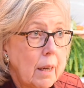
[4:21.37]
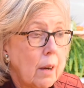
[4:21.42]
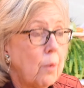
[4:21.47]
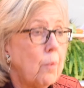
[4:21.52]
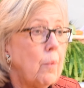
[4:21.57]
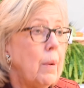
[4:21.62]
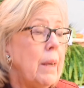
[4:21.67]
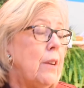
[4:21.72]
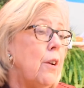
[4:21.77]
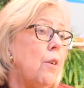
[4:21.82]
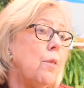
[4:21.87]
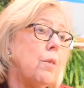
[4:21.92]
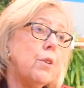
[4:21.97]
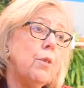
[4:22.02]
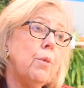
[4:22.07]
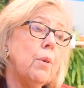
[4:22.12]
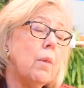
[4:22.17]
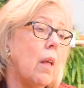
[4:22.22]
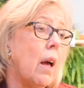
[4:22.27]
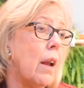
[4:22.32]
we don't do a
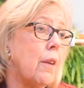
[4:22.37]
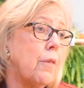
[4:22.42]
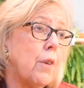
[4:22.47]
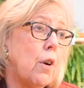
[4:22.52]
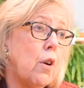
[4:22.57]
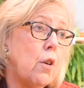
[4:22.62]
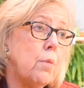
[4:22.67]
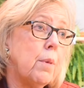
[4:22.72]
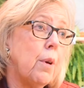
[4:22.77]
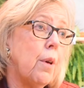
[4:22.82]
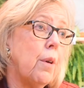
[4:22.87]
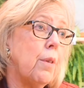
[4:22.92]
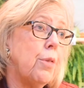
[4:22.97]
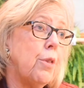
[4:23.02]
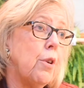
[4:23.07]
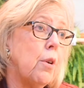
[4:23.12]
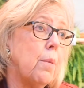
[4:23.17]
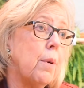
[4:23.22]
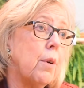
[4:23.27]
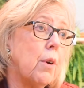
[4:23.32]
lot of
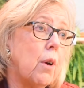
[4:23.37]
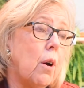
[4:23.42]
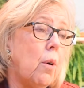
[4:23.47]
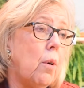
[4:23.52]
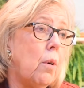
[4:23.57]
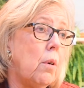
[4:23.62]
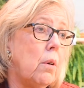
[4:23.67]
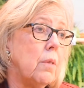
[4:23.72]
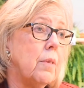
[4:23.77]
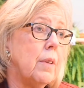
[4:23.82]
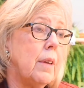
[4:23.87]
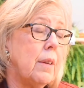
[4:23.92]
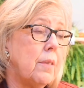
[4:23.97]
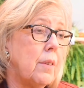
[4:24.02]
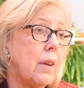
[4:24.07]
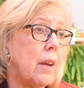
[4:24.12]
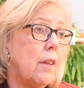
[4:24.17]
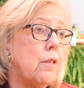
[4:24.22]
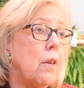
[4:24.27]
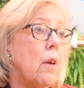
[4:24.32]
thermal coal these
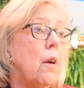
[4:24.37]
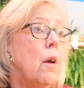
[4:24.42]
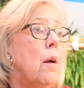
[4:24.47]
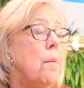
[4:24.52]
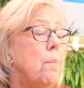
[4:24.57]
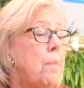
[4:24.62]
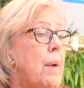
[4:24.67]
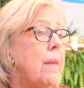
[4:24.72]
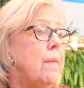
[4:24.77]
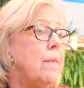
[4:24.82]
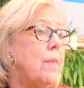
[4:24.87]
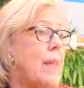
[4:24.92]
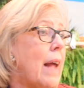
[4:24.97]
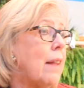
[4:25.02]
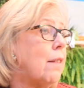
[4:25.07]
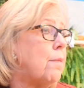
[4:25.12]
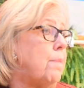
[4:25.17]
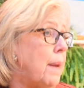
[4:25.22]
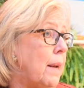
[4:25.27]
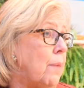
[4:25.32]
days, but that's
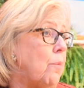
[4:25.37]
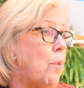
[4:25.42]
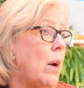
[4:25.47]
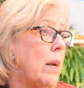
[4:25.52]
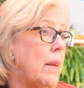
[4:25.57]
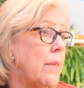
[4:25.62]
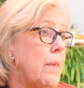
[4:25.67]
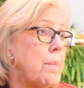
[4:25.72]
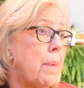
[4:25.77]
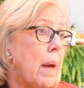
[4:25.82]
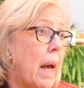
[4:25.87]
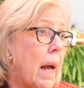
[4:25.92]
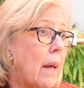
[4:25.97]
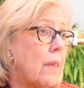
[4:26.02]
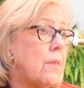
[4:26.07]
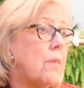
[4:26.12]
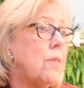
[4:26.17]
been one in the past.